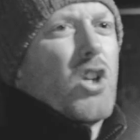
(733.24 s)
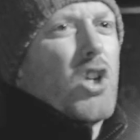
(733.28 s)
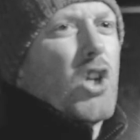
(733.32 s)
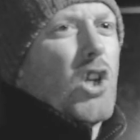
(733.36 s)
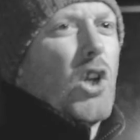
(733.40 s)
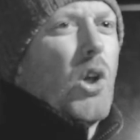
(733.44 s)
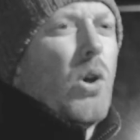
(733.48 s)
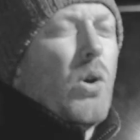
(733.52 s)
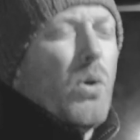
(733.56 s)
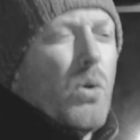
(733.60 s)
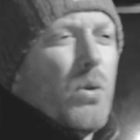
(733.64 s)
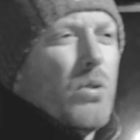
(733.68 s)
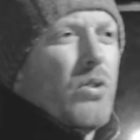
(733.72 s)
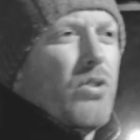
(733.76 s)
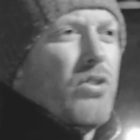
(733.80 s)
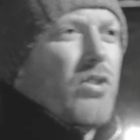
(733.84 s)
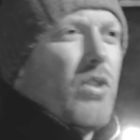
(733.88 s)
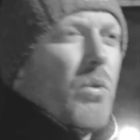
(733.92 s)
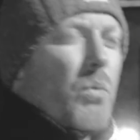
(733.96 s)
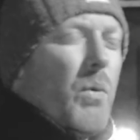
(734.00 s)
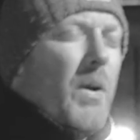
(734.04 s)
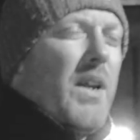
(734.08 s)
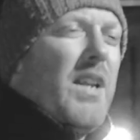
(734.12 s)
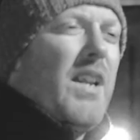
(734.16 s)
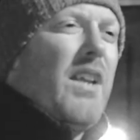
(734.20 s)
close,
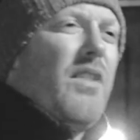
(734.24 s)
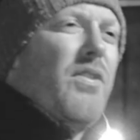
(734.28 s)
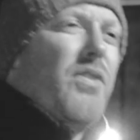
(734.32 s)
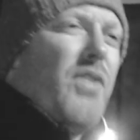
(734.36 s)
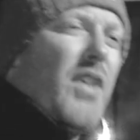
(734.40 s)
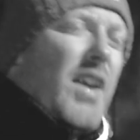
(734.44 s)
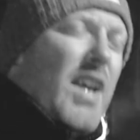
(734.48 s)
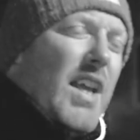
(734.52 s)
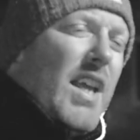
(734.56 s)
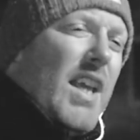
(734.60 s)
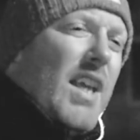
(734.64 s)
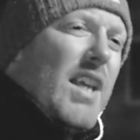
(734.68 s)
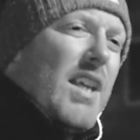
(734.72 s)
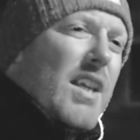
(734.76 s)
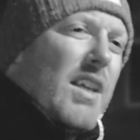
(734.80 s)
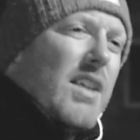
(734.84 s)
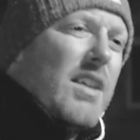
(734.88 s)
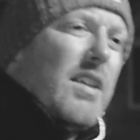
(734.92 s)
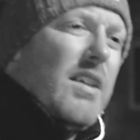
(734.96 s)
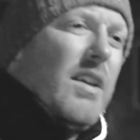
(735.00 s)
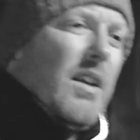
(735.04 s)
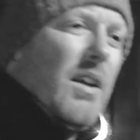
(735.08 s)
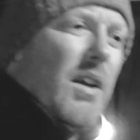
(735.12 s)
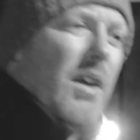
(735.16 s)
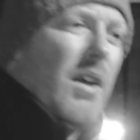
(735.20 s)
the way they
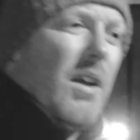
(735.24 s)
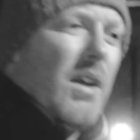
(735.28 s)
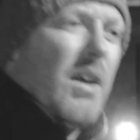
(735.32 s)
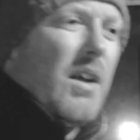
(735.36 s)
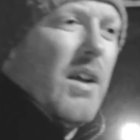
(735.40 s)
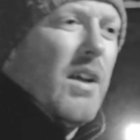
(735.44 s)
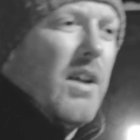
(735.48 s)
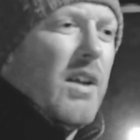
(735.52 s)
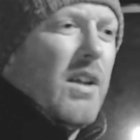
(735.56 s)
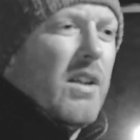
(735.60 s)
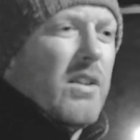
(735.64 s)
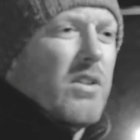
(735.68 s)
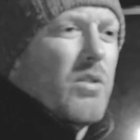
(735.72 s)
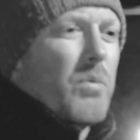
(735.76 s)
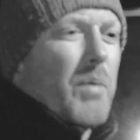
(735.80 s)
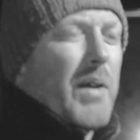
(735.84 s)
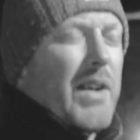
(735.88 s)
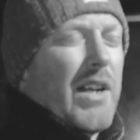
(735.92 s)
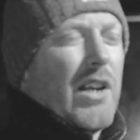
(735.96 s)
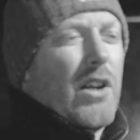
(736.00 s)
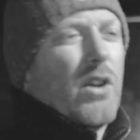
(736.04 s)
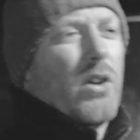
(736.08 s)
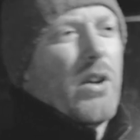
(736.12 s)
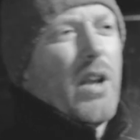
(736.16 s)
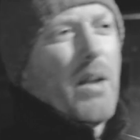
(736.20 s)
think, the way
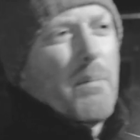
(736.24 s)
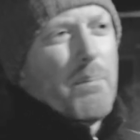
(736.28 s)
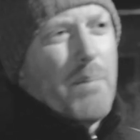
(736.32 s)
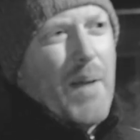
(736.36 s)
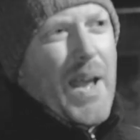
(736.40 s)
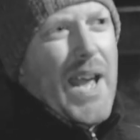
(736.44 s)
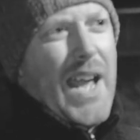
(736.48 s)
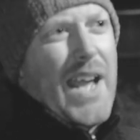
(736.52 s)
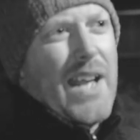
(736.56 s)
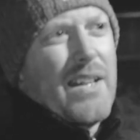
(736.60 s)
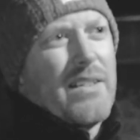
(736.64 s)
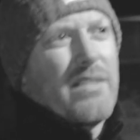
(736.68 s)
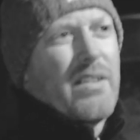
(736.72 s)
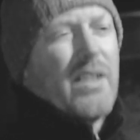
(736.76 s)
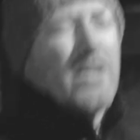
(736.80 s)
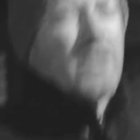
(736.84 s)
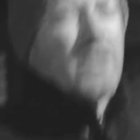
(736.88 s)
they look at bands